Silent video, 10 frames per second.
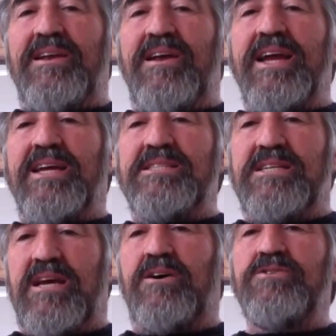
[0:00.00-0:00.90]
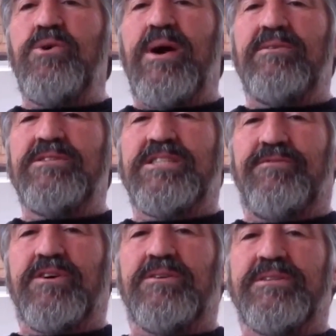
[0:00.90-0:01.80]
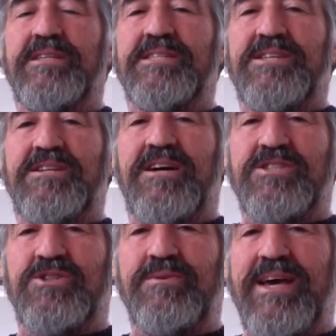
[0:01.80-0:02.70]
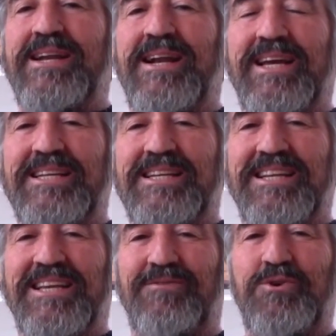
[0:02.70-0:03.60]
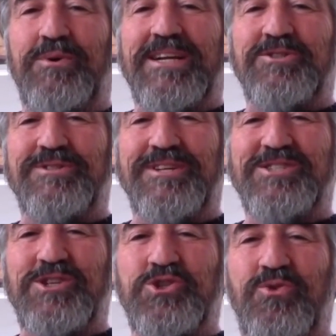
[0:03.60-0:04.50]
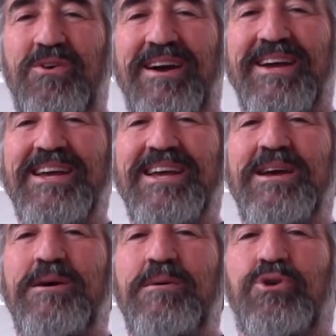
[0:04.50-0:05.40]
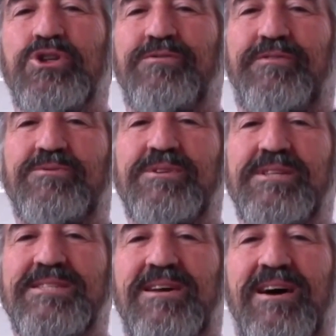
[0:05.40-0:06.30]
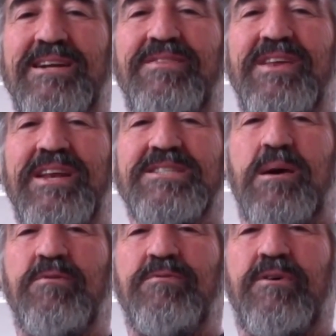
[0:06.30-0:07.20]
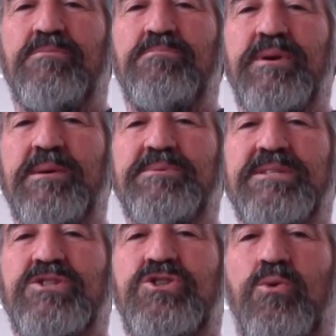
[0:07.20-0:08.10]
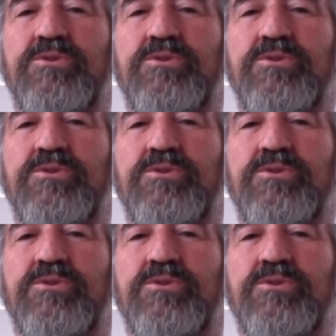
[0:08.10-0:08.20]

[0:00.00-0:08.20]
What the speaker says: And I can tell you how difficult it is to not do that, and I can give you an exercise to try. Put your phone to the side, and the next time your phone beeps,